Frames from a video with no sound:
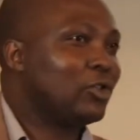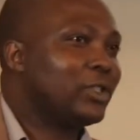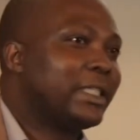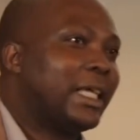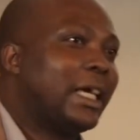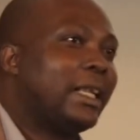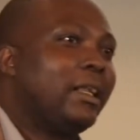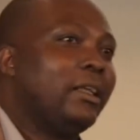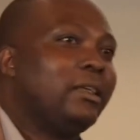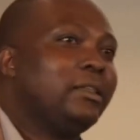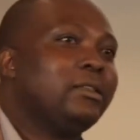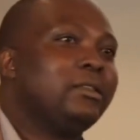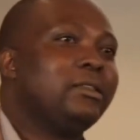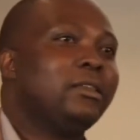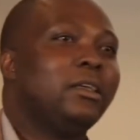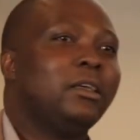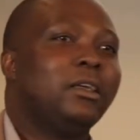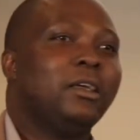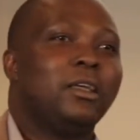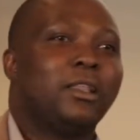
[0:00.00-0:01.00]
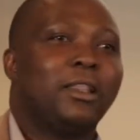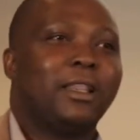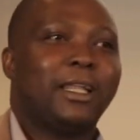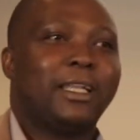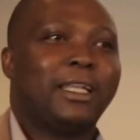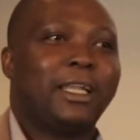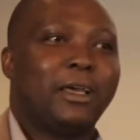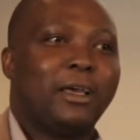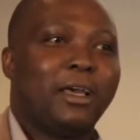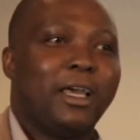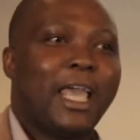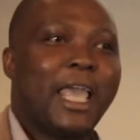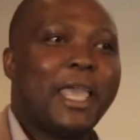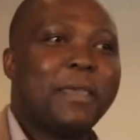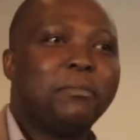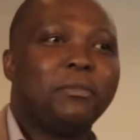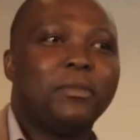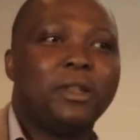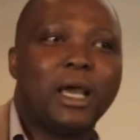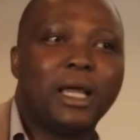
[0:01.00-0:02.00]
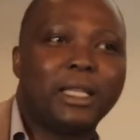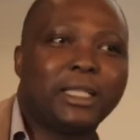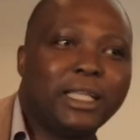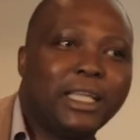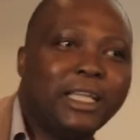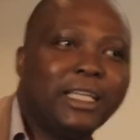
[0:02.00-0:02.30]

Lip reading: studies that are aimed at